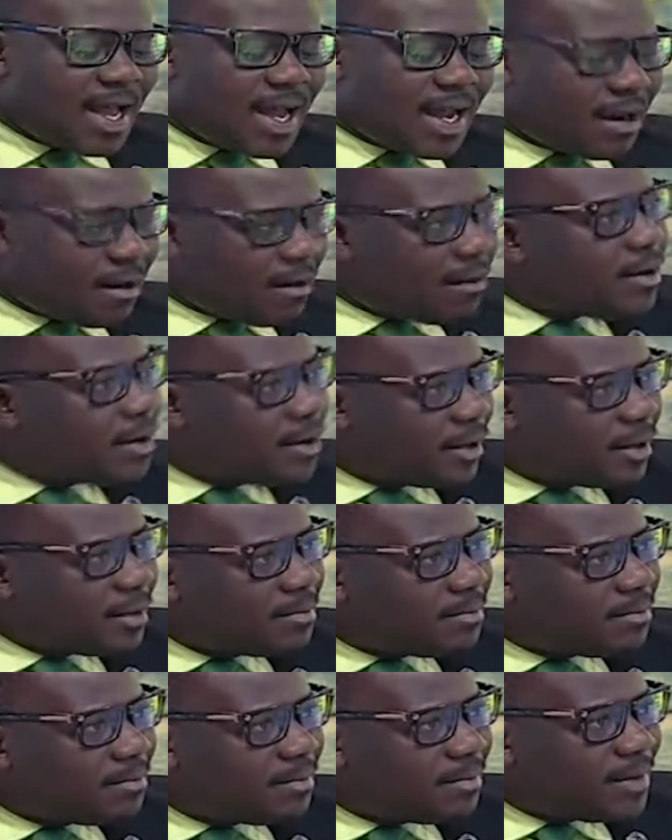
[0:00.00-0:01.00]
a
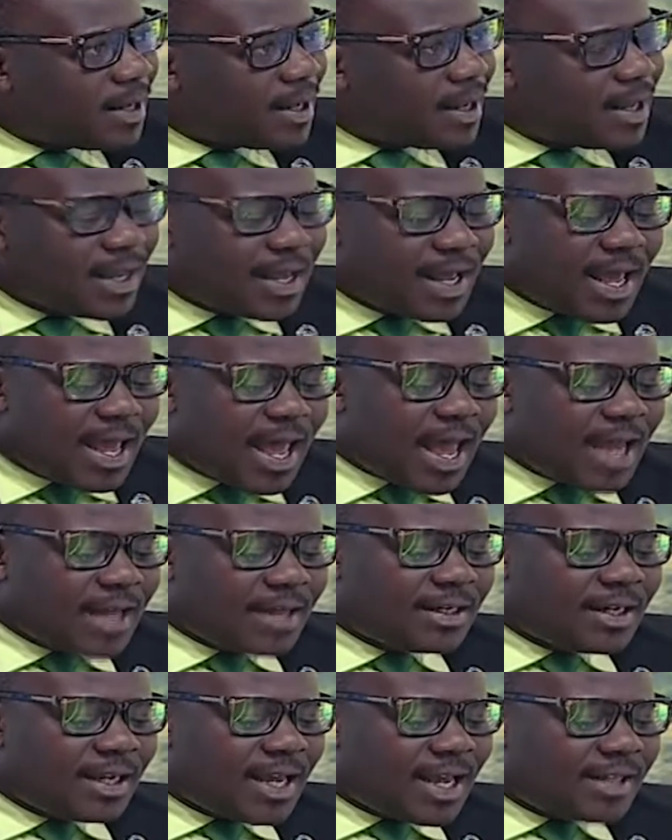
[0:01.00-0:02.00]
curriculum, yes,
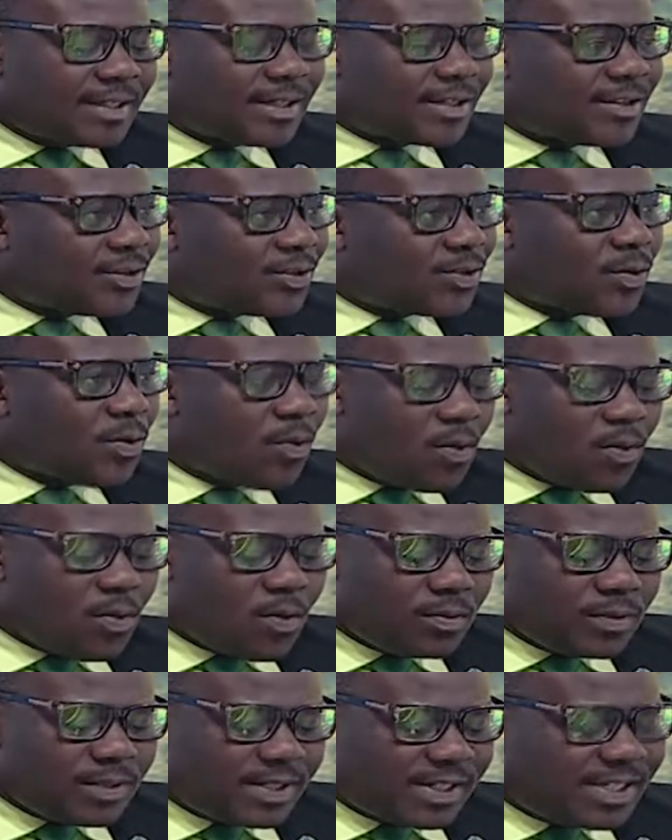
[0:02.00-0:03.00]
and it is
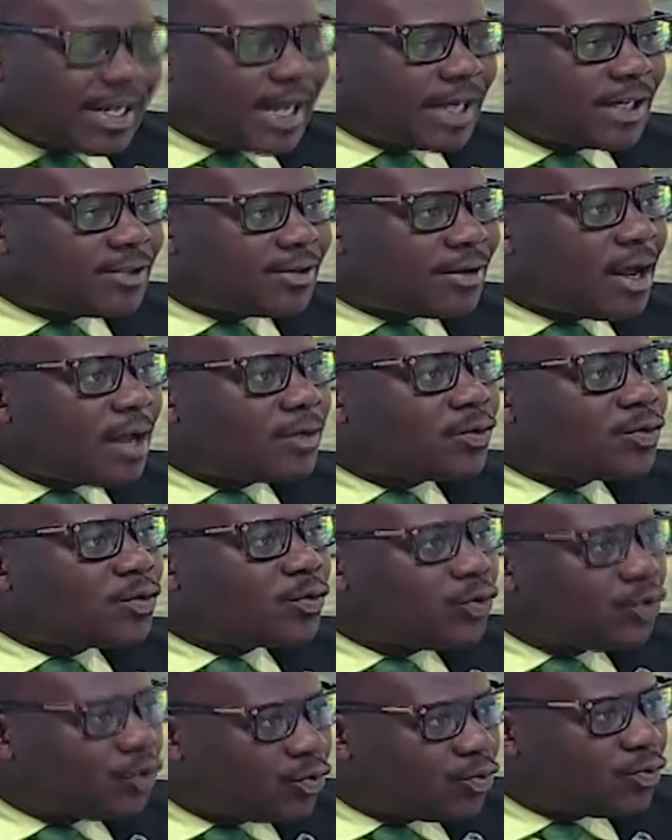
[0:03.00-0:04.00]
so central
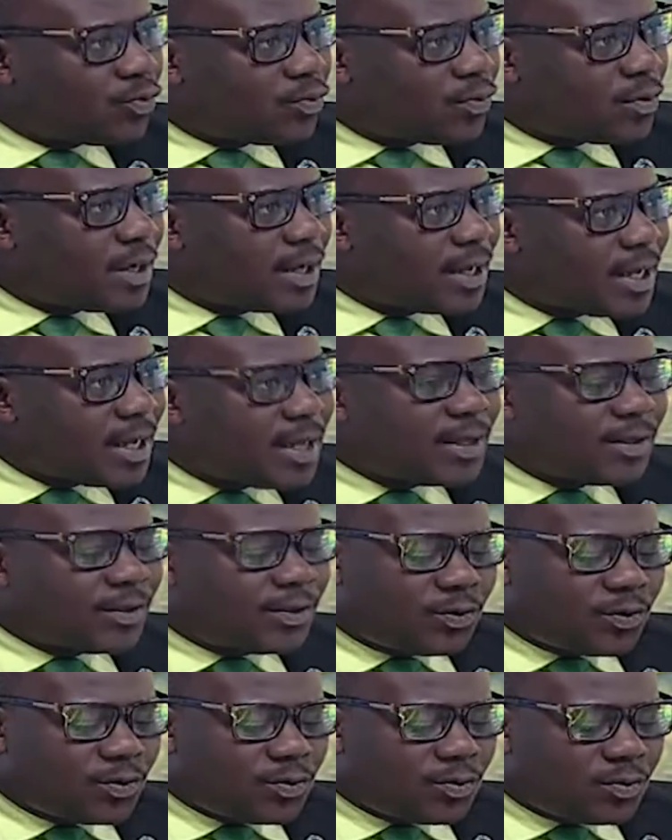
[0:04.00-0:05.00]
to you, yeah,
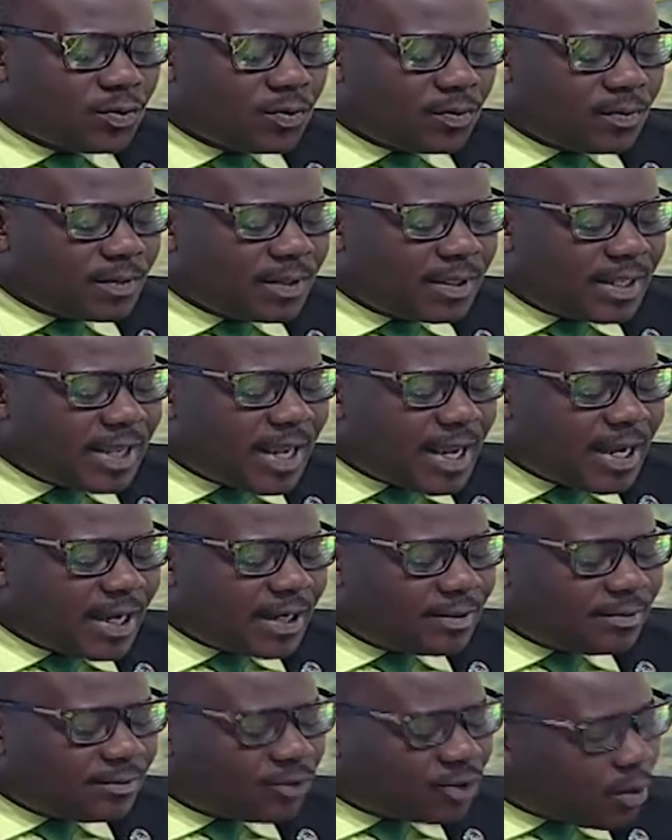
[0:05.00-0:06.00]
to
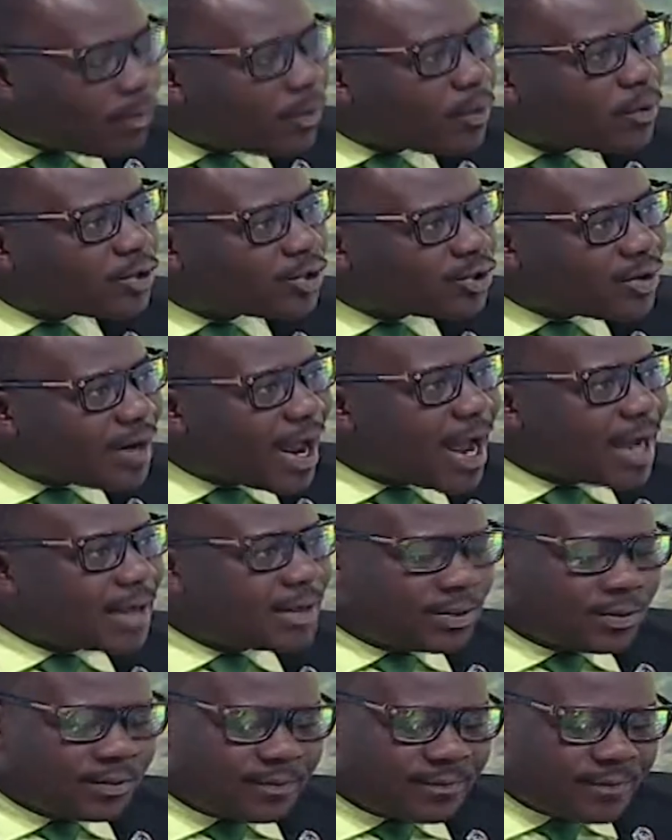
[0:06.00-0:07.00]
the double
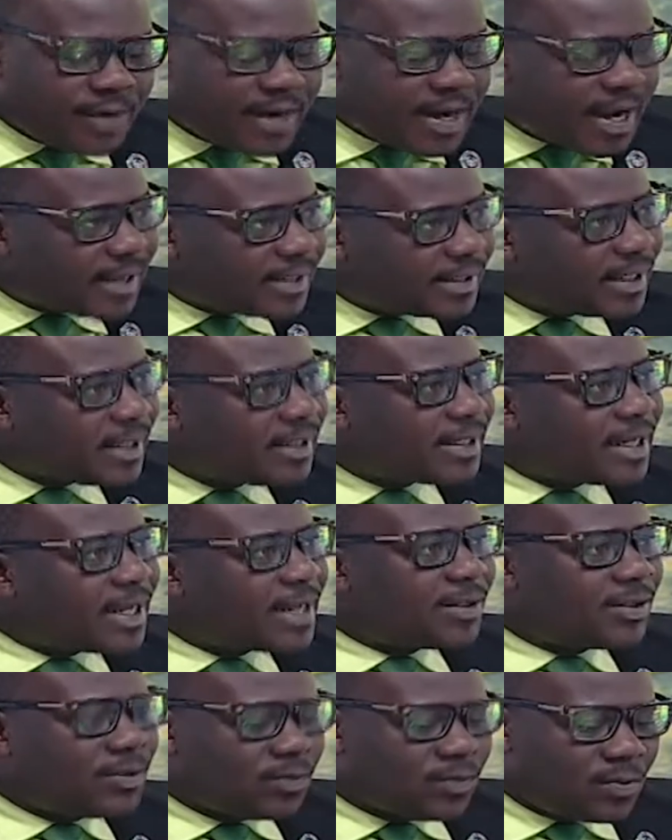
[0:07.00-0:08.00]
track, to free
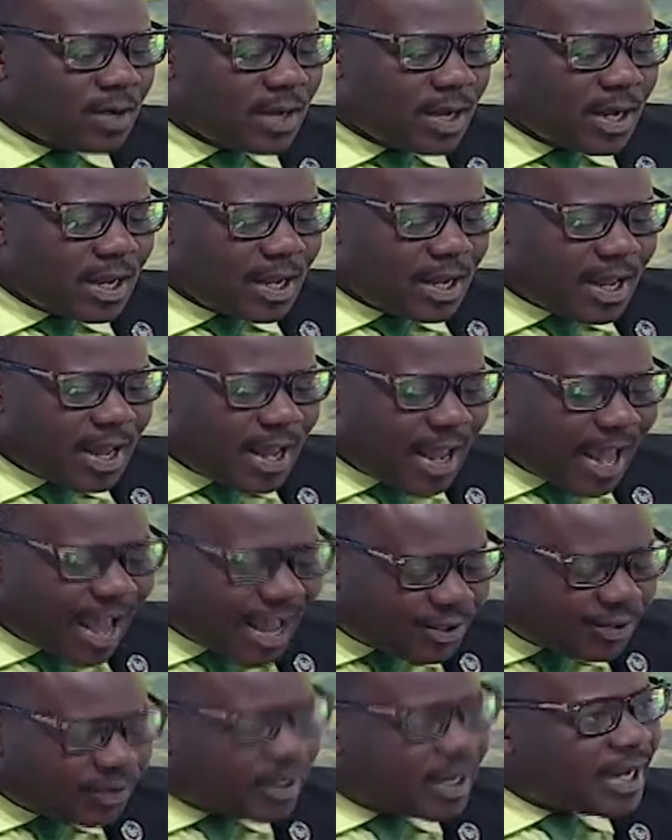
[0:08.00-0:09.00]
SHS, to
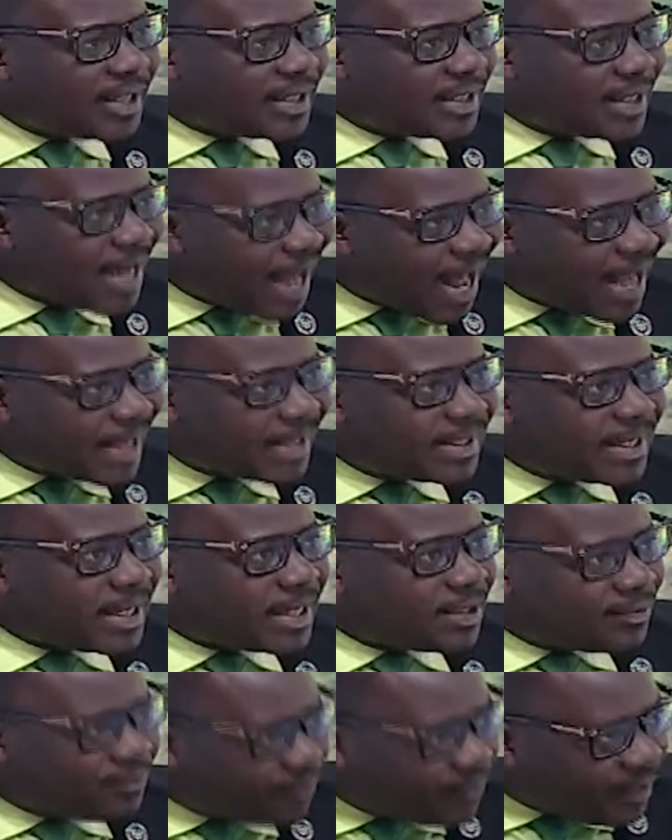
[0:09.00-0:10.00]
education,
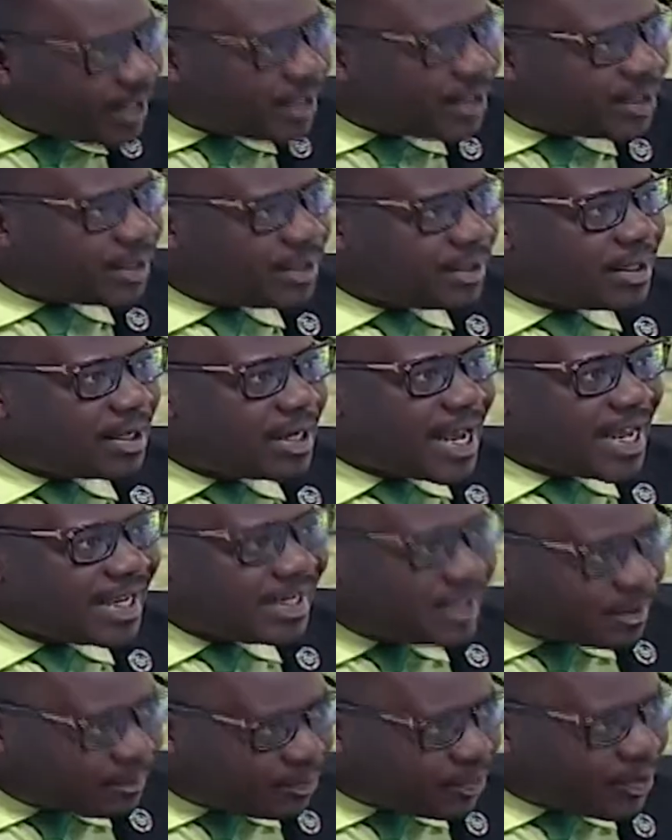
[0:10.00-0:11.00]
access, reach,
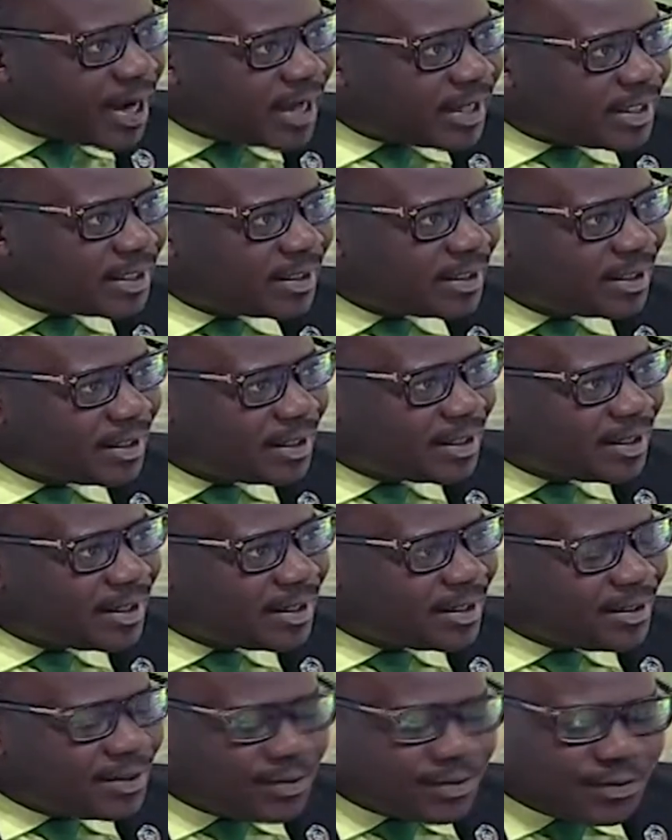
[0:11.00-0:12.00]
and spread.
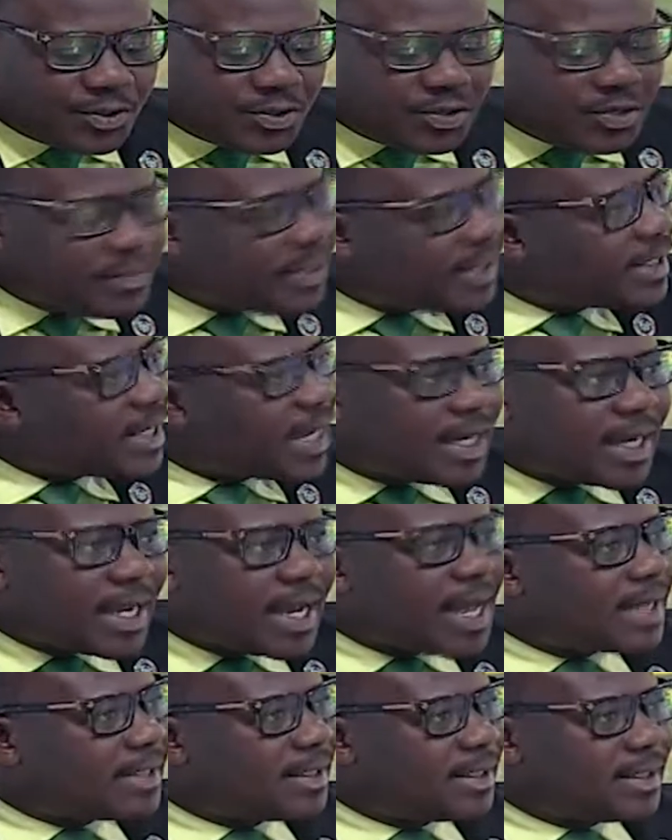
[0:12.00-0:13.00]
Yeah. You shouldn't be
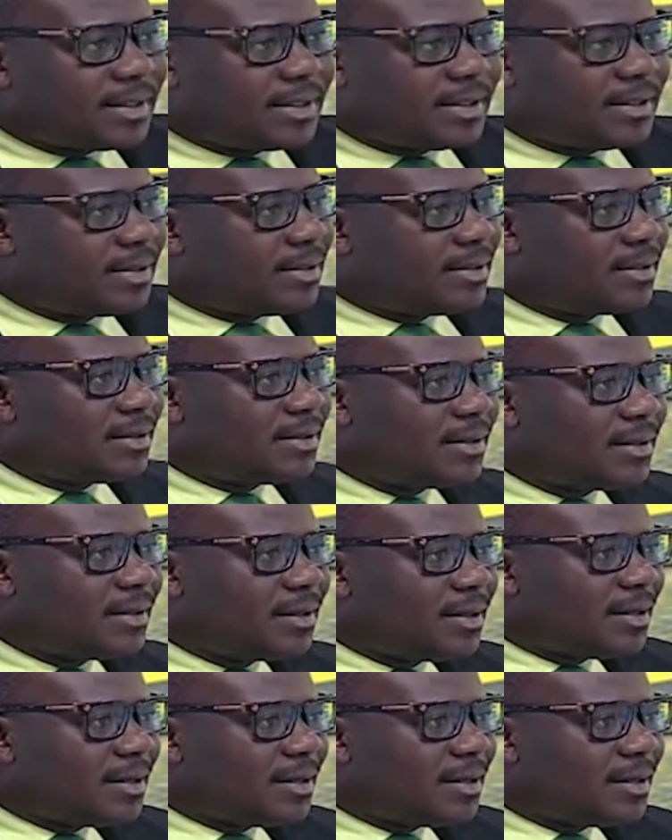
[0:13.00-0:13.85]
telling us this. No.